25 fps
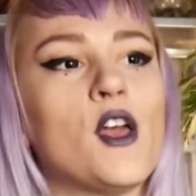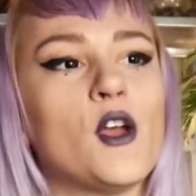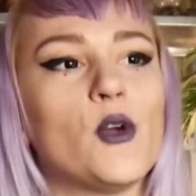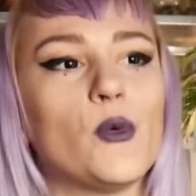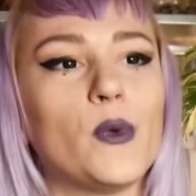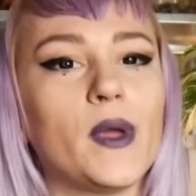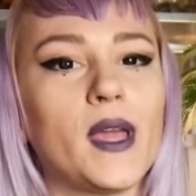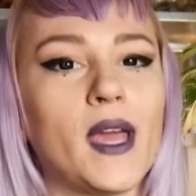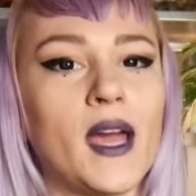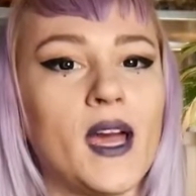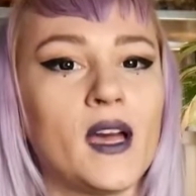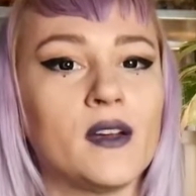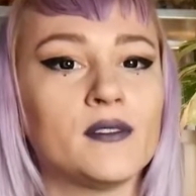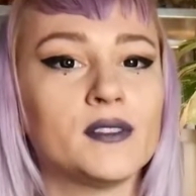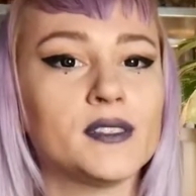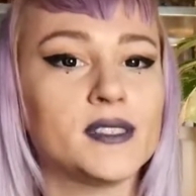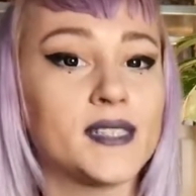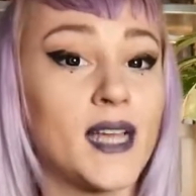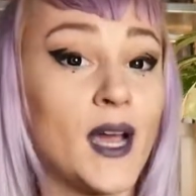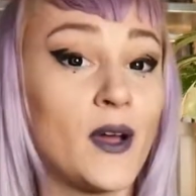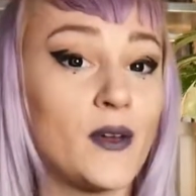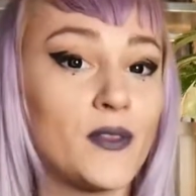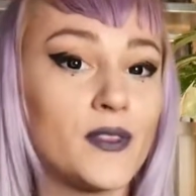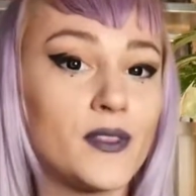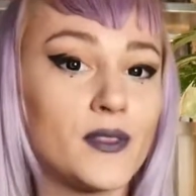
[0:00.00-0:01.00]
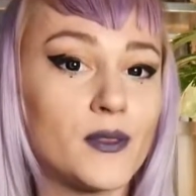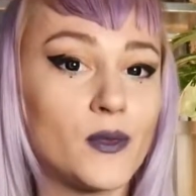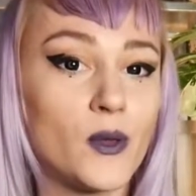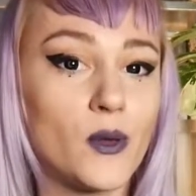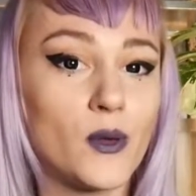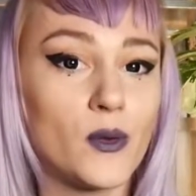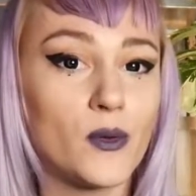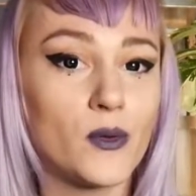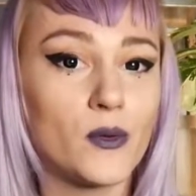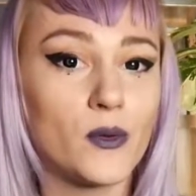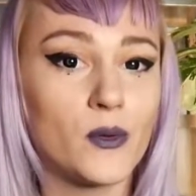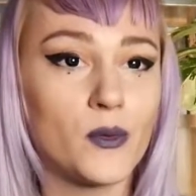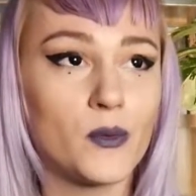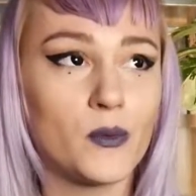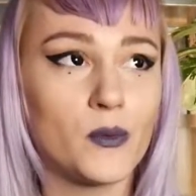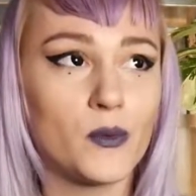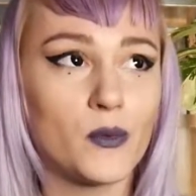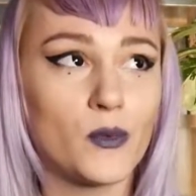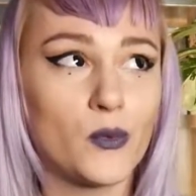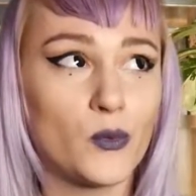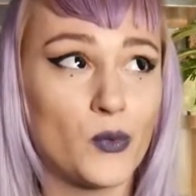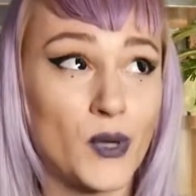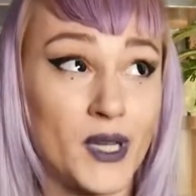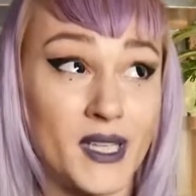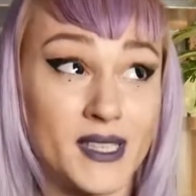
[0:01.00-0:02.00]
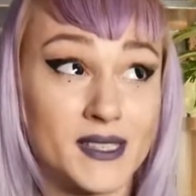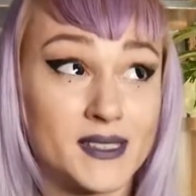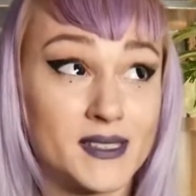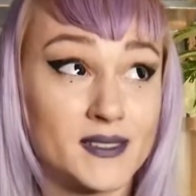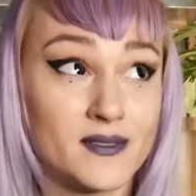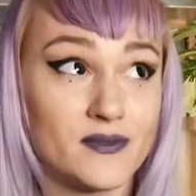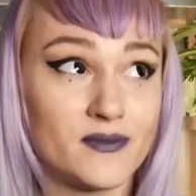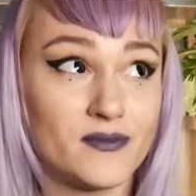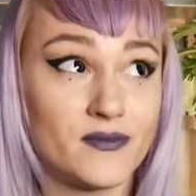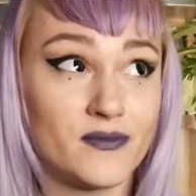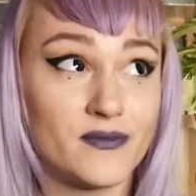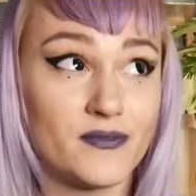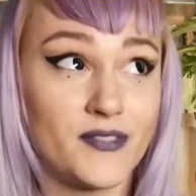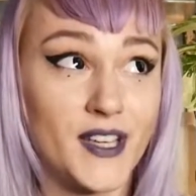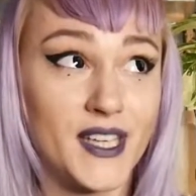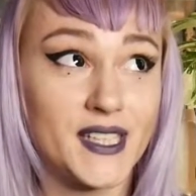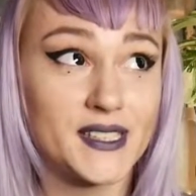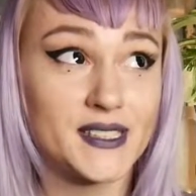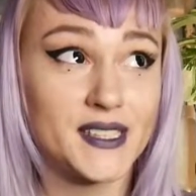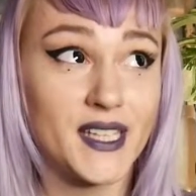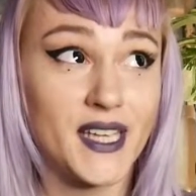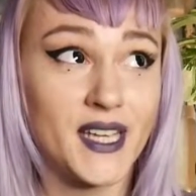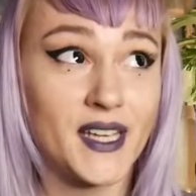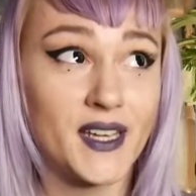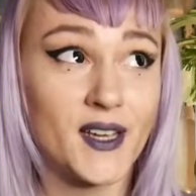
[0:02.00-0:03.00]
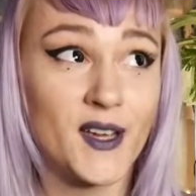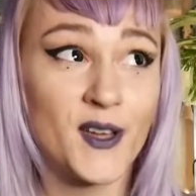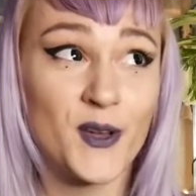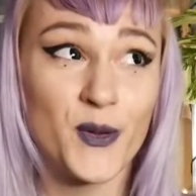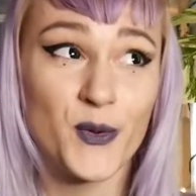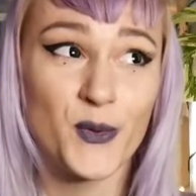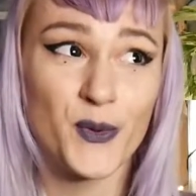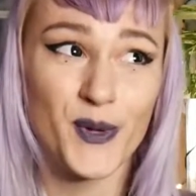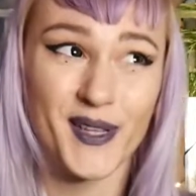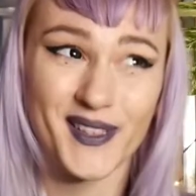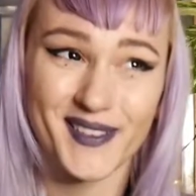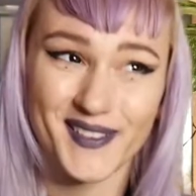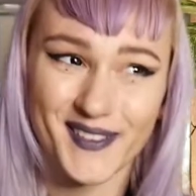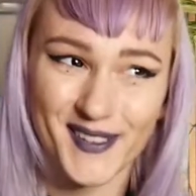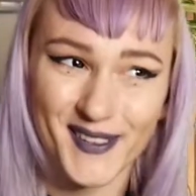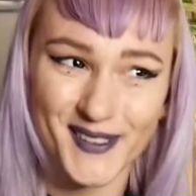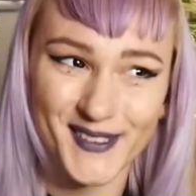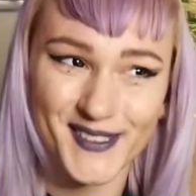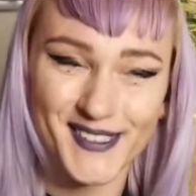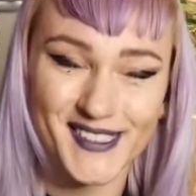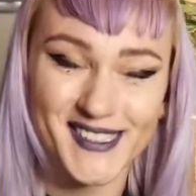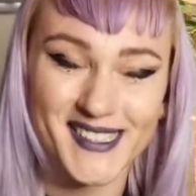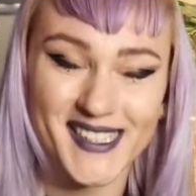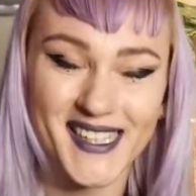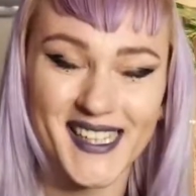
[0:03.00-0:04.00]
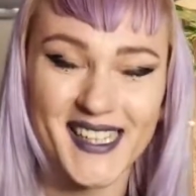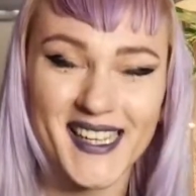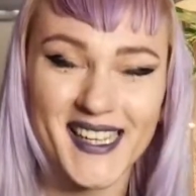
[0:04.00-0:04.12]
we have south-west facing windows.